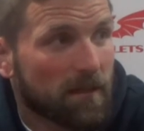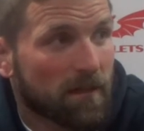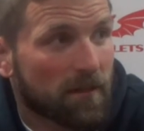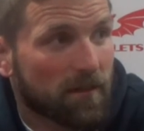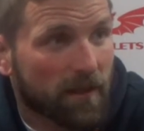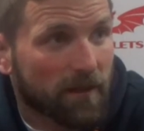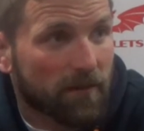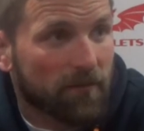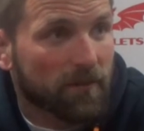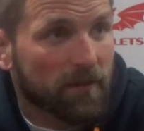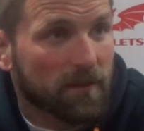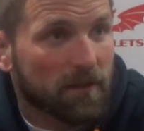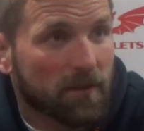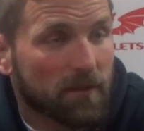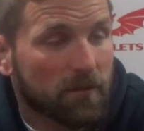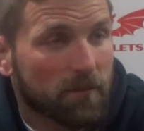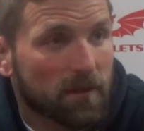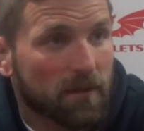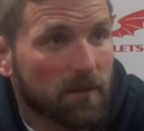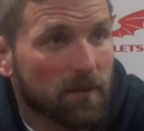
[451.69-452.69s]
Thankfully,
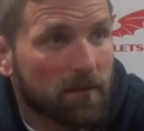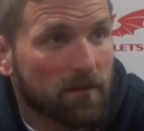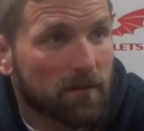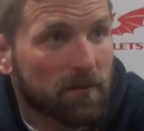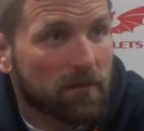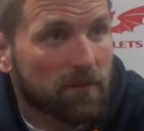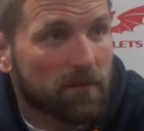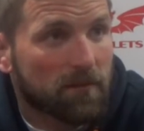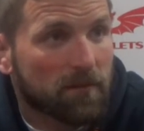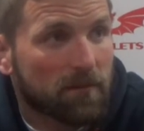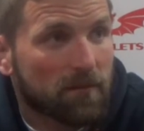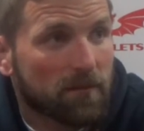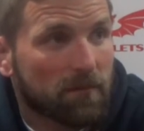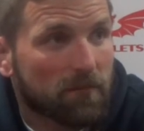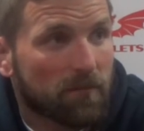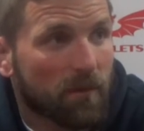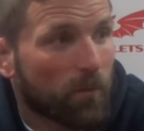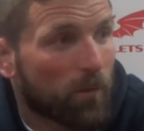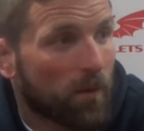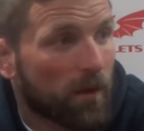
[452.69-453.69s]
we
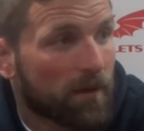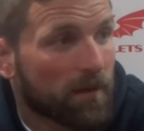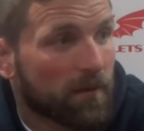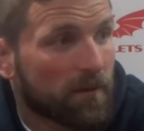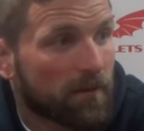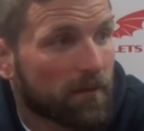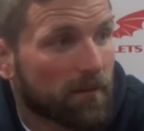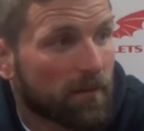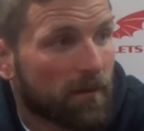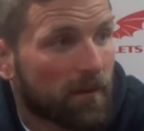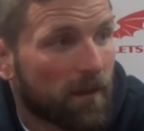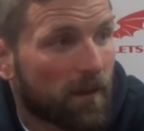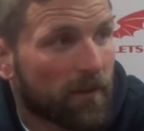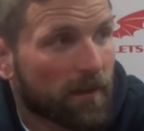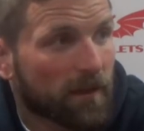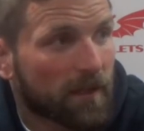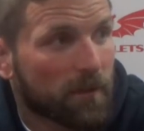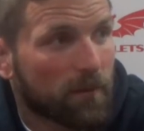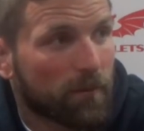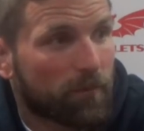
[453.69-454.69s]
won. Yeah. I
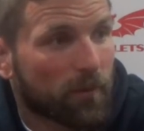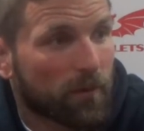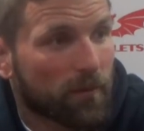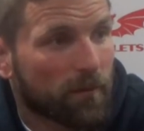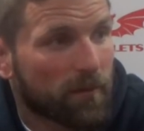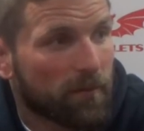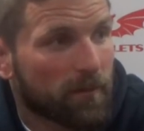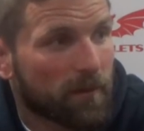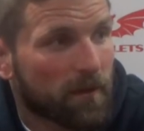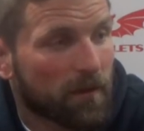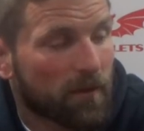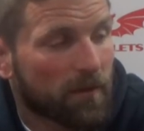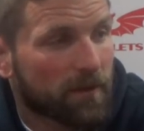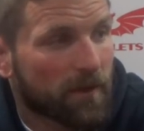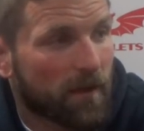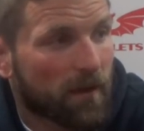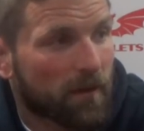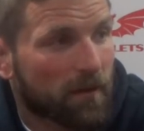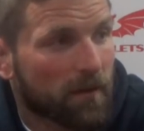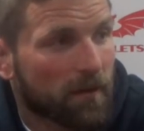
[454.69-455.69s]
think he would probably have been a lot
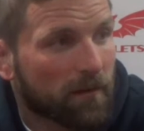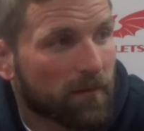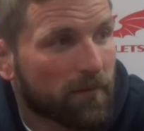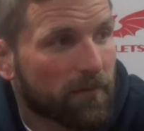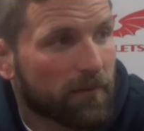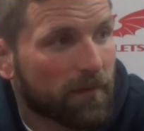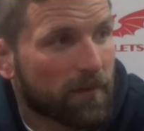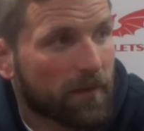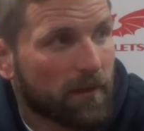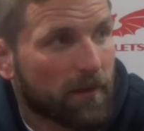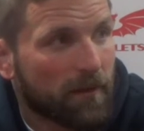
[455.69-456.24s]
darker if